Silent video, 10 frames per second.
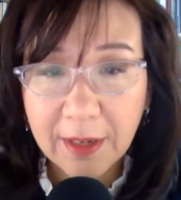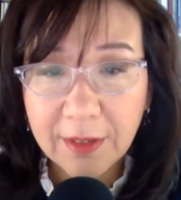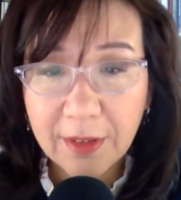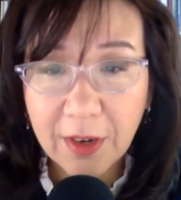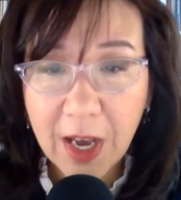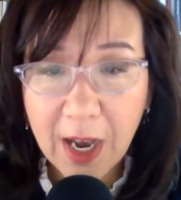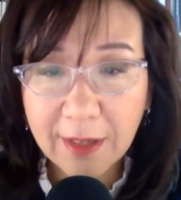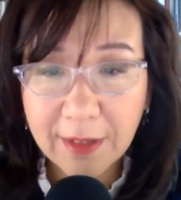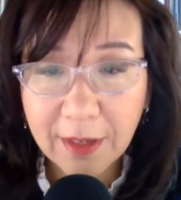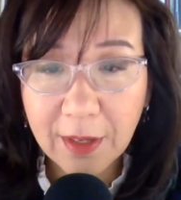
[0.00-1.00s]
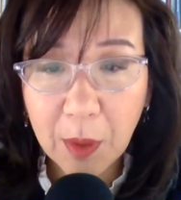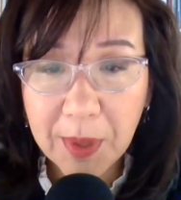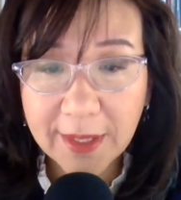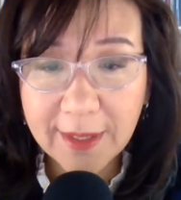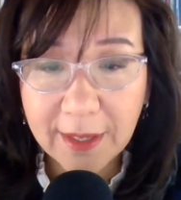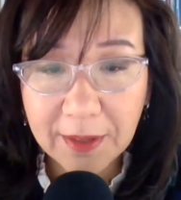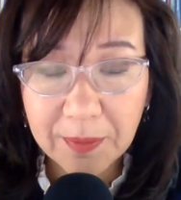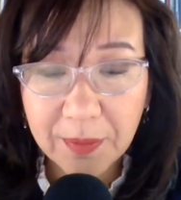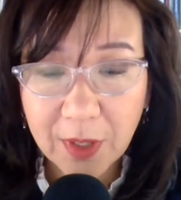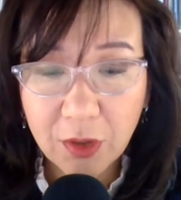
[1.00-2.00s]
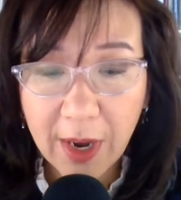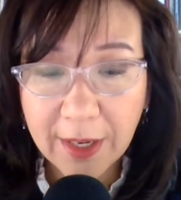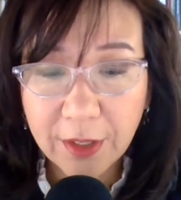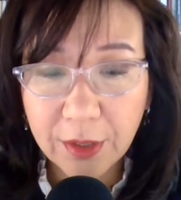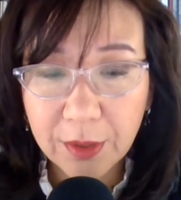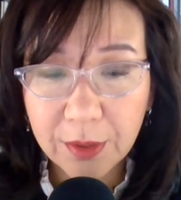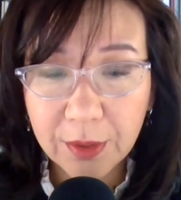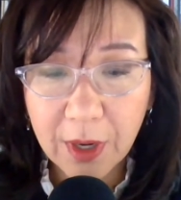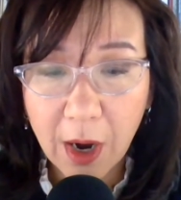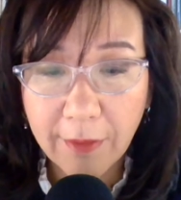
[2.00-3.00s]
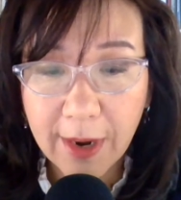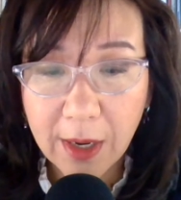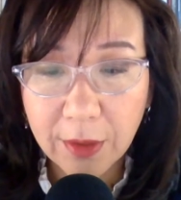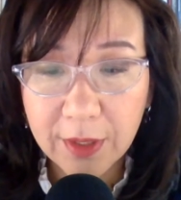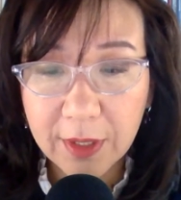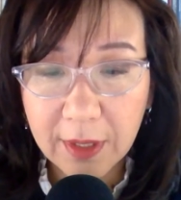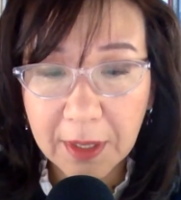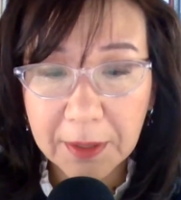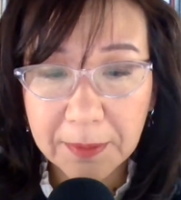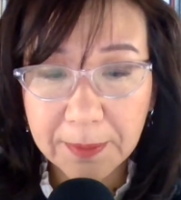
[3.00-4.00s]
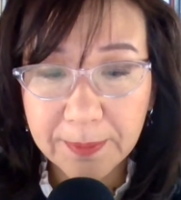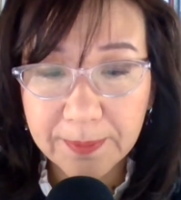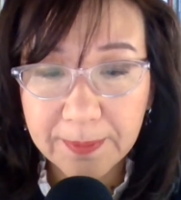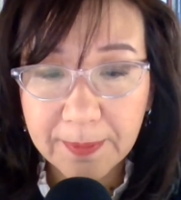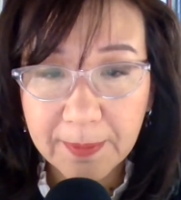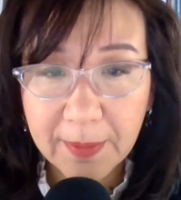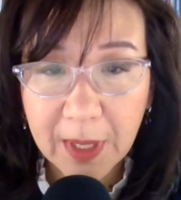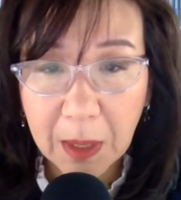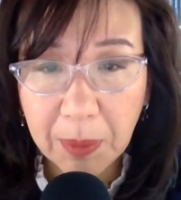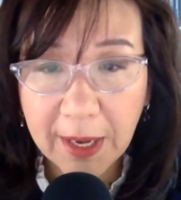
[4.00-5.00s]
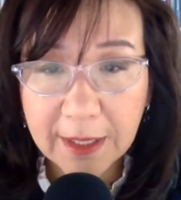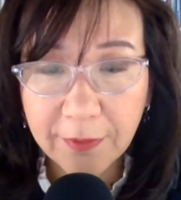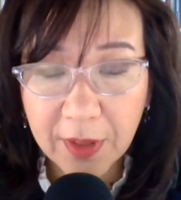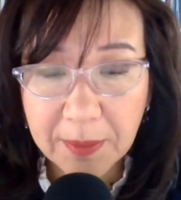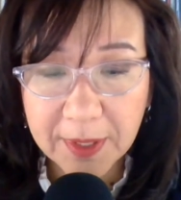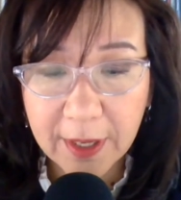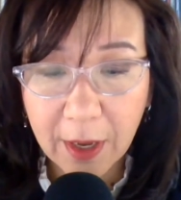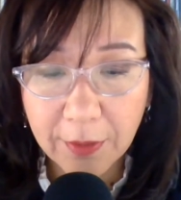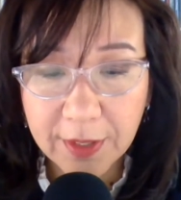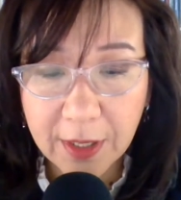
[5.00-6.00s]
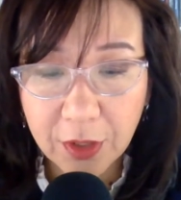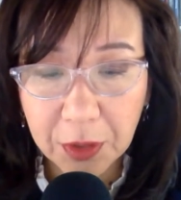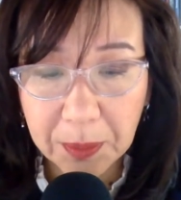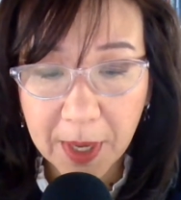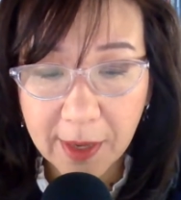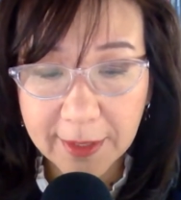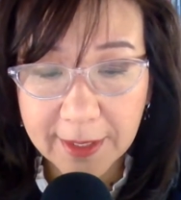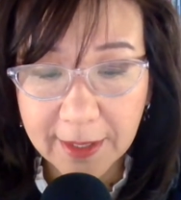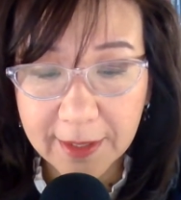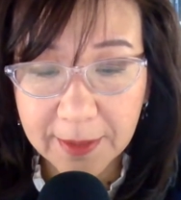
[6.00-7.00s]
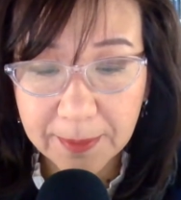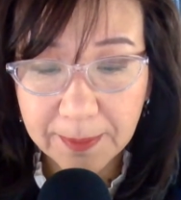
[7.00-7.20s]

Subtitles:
They're busy. They're trying to carve out a place for themselves in geopolitics.